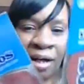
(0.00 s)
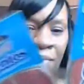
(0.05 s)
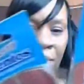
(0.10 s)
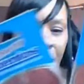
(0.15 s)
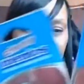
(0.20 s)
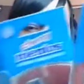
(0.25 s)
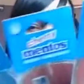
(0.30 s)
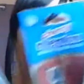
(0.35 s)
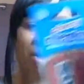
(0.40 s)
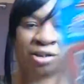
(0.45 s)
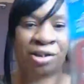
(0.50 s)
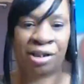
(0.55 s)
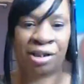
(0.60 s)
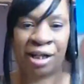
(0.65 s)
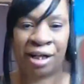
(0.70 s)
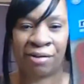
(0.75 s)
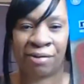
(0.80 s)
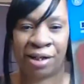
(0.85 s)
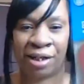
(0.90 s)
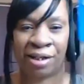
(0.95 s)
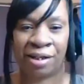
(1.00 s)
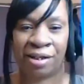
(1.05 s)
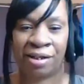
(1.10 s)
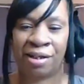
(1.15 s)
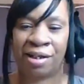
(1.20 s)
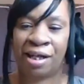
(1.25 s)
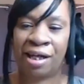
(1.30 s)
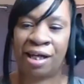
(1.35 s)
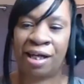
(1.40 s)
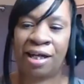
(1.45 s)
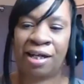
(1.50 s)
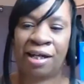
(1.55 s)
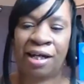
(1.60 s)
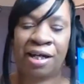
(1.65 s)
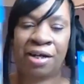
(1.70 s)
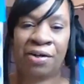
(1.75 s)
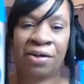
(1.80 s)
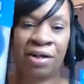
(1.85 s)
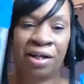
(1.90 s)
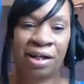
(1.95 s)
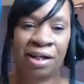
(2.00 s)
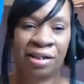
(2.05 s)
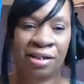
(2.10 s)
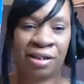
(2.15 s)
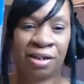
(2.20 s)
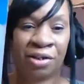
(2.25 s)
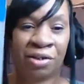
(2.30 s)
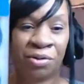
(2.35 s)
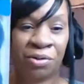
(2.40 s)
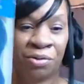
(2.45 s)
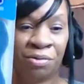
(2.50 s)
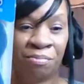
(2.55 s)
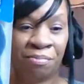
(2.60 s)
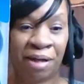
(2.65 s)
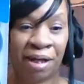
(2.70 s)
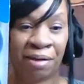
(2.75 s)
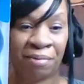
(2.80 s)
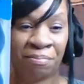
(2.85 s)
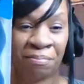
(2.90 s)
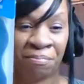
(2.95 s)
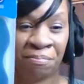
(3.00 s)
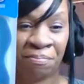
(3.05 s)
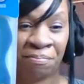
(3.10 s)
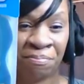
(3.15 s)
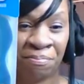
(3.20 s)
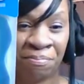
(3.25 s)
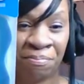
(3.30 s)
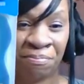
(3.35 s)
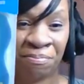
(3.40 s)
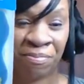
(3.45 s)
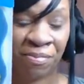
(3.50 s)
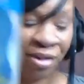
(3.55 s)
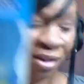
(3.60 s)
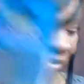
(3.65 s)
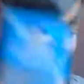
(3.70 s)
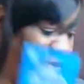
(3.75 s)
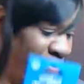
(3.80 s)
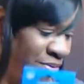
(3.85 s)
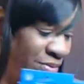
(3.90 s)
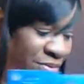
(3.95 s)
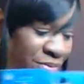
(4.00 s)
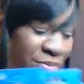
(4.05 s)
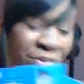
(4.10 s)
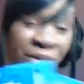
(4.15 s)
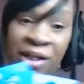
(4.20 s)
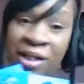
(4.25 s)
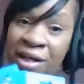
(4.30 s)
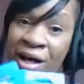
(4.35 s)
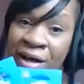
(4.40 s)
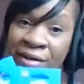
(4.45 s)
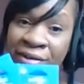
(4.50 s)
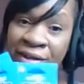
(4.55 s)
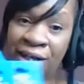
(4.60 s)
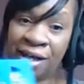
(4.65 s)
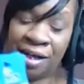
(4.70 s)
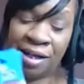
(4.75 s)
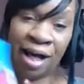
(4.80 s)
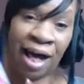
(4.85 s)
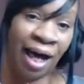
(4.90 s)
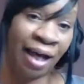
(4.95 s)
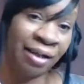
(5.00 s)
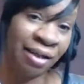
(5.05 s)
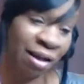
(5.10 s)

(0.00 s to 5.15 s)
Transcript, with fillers: got a bunch of cherry, and here is the cool mint. What do y'all think? I